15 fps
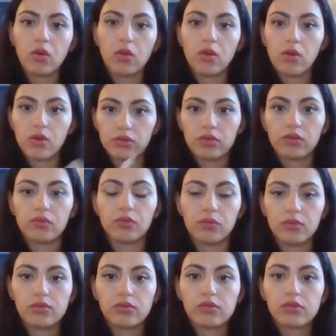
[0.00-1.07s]
all the
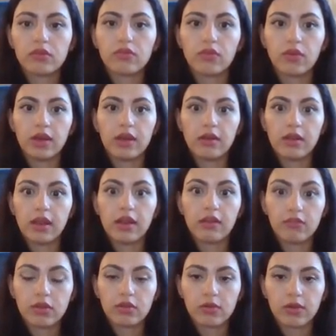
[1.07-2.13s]
rules for
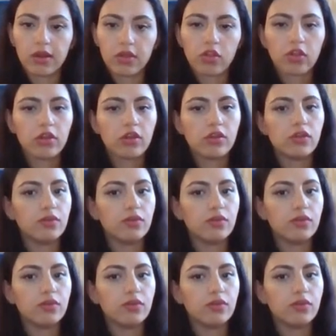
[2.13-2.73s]
every question.